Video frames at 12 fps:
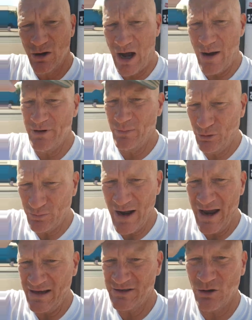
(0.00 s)
I'm going to put my
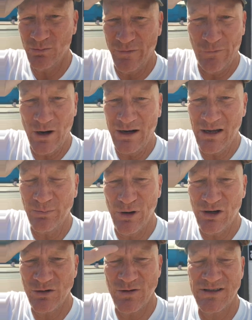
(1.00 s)
hat on before I get burnt to a